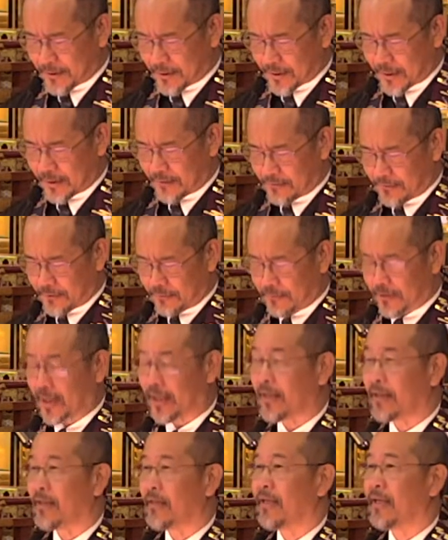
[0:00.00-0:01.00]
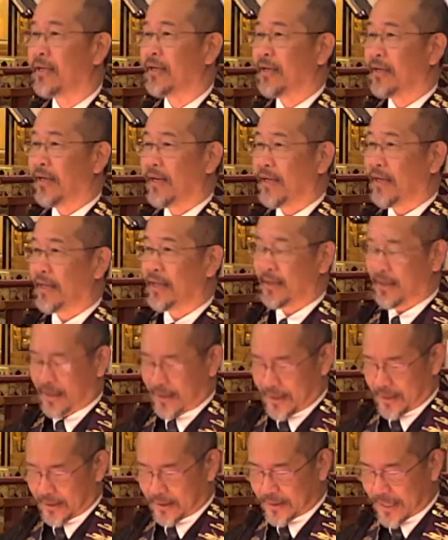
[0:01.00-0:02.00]
will run
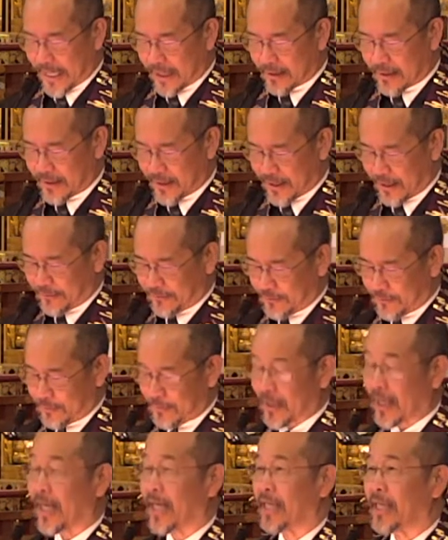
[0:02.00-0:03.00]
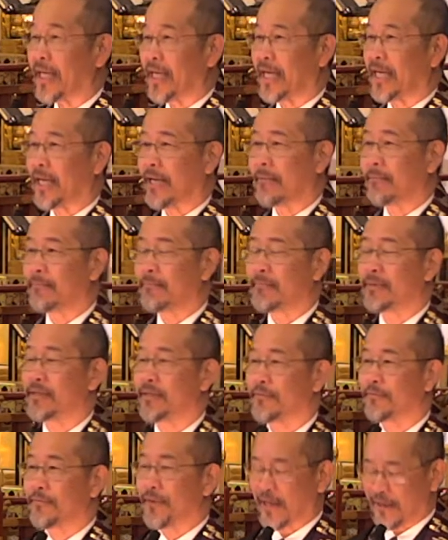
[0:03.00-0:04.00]
on Saturday from 9 a.m. to
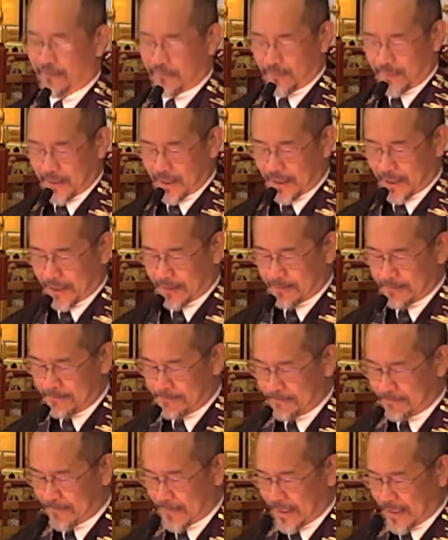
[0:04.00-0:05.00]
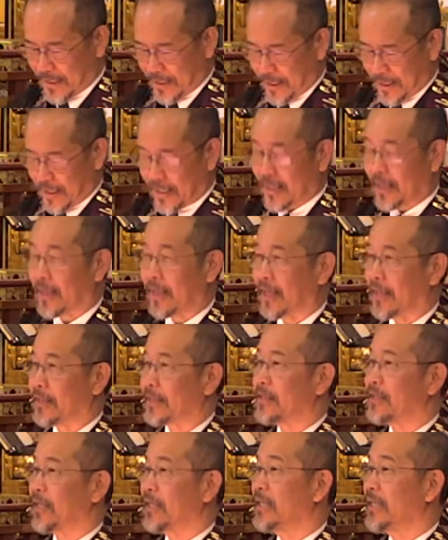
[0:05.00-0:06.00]
5 p.m. and
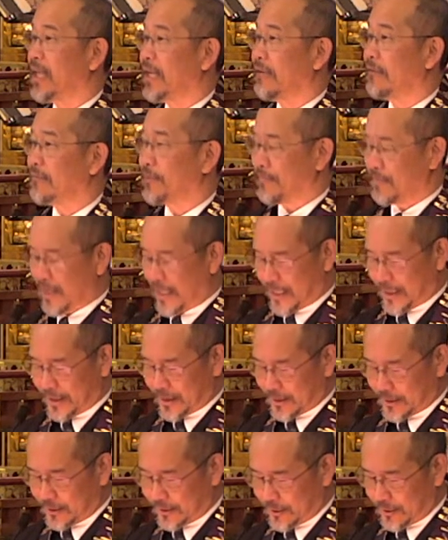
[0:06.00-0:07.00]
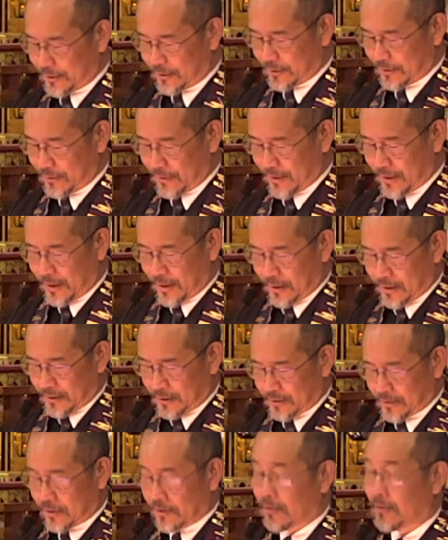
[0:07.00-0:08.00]
Sunday from 9 to 2.
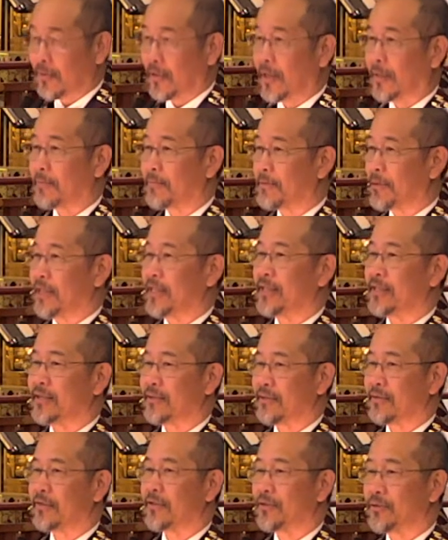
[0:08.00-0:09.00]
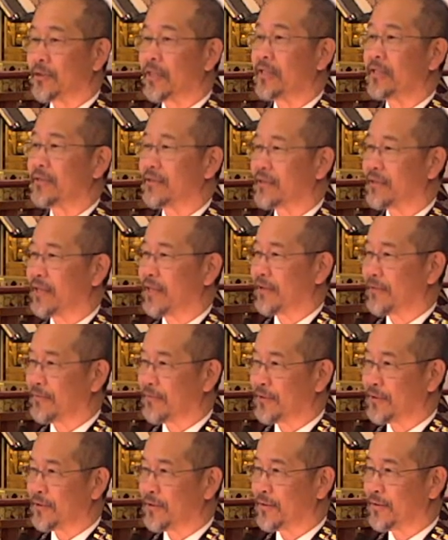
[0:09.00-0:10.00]
So please treat yourself
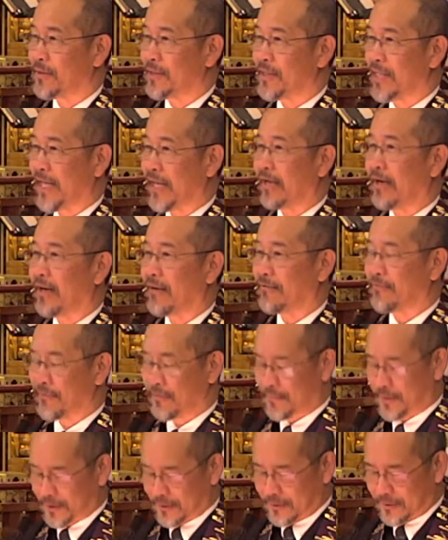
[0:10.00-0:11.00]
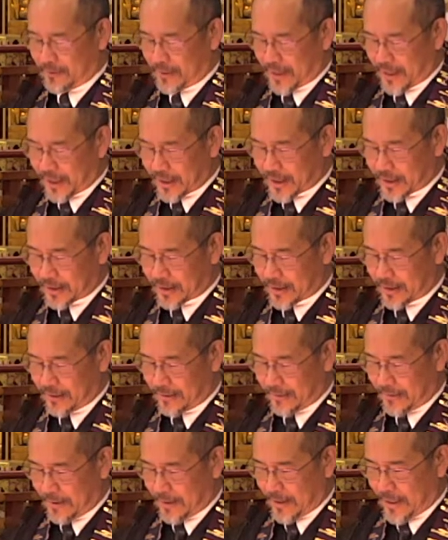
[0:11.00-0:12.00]
to a day off from your own kitchen
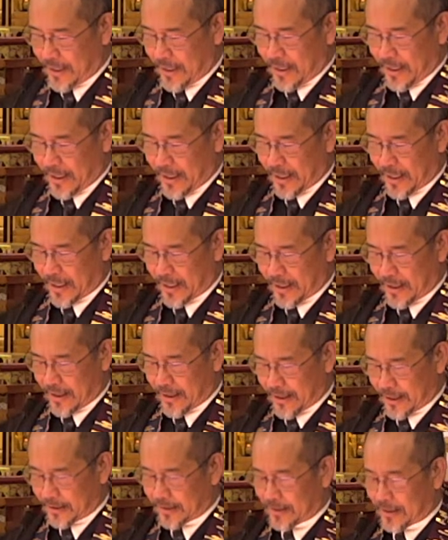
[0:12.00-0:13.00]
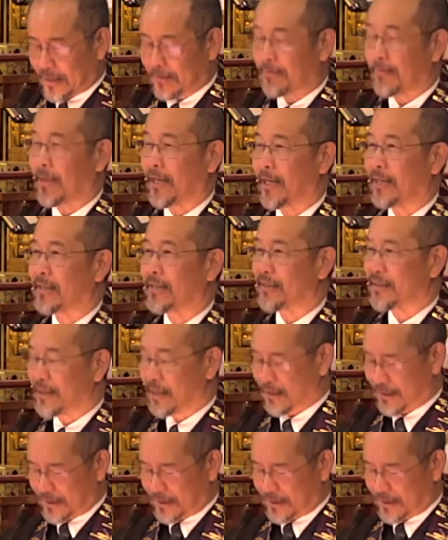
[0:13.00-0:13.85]
and stop by to see our